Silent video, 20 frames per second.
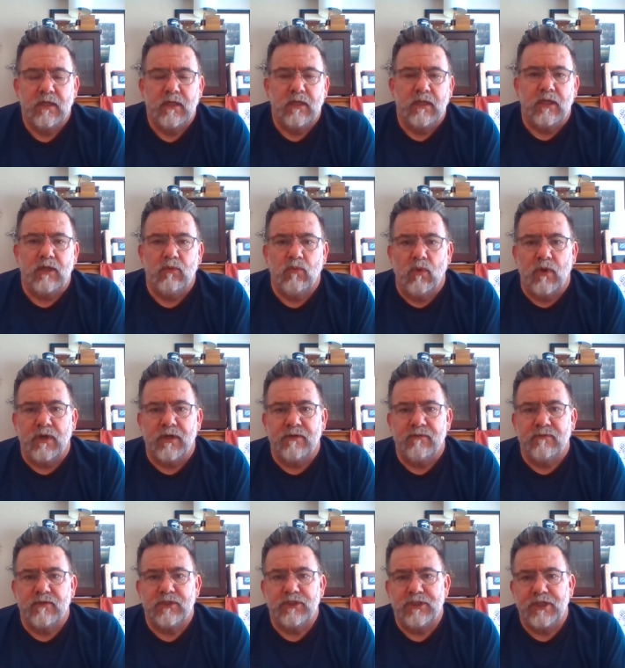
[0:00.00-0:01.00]
He wanted a
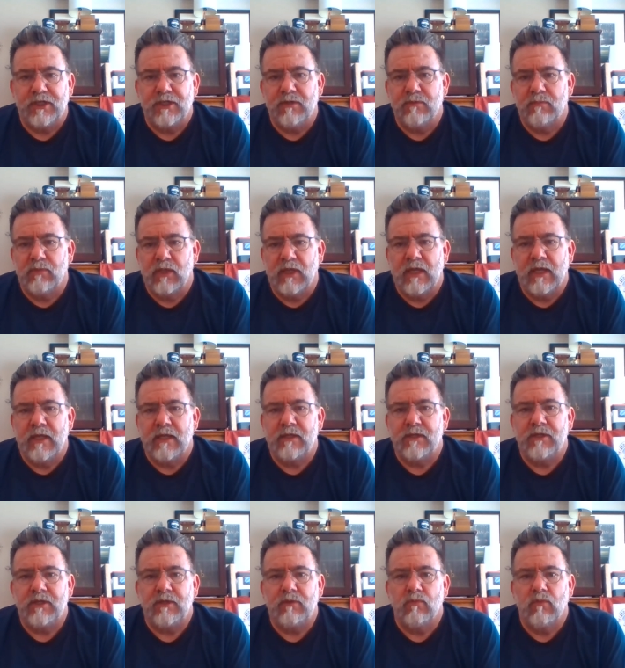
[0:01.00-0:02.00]
Virginia blend.
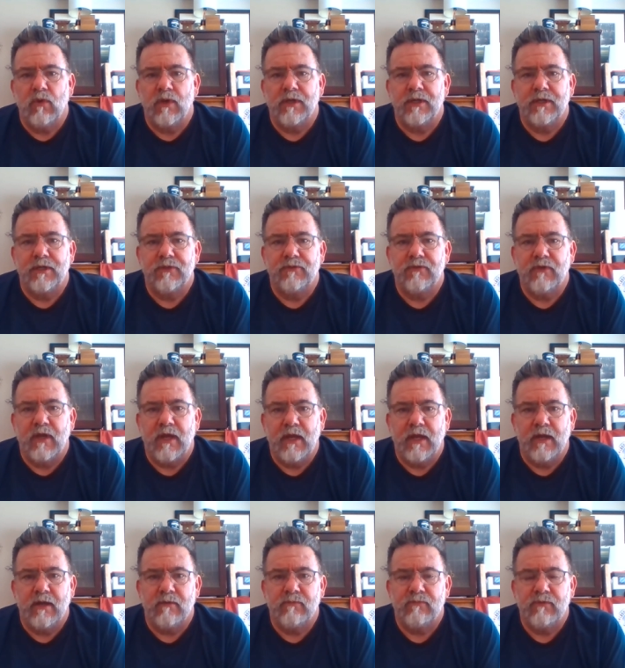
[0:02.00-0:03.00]
He wanted it to
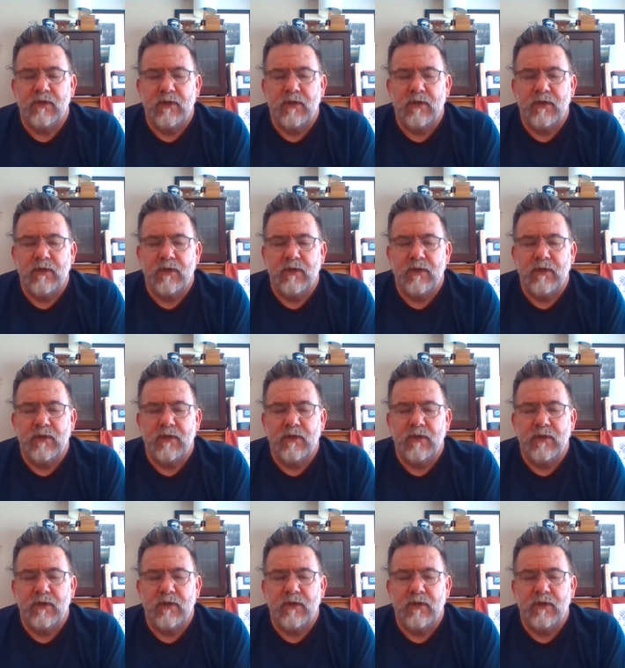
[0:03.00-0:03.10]
have